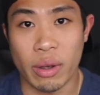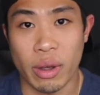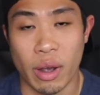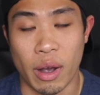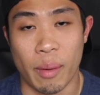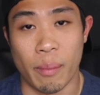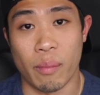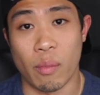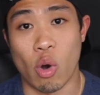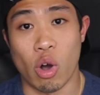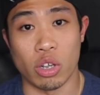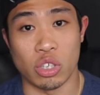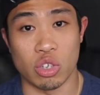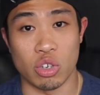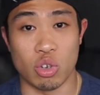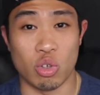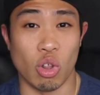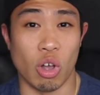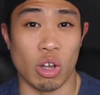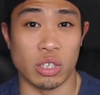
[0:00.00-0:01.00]
Also,
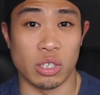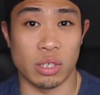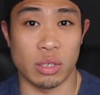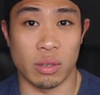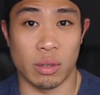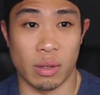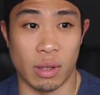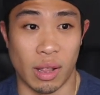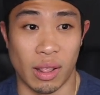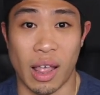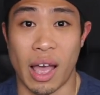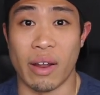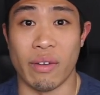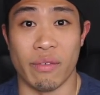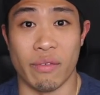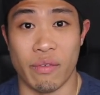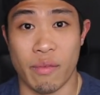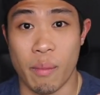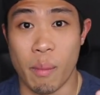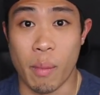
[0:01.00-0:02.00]
you lost a lot
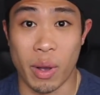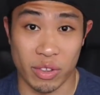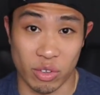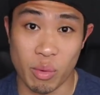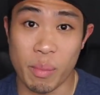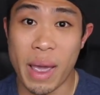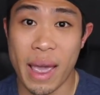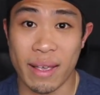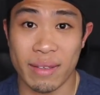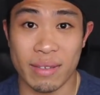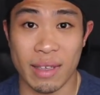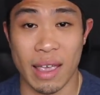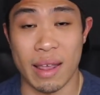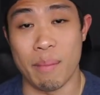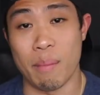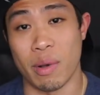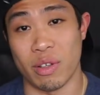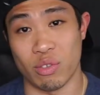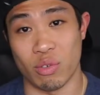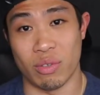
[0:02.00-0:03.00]
of muscle mass
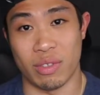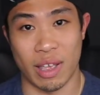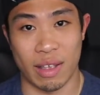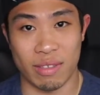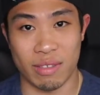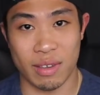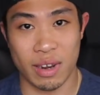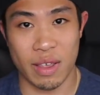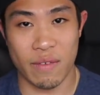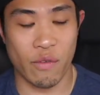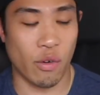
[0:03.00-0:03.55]
and muscle density.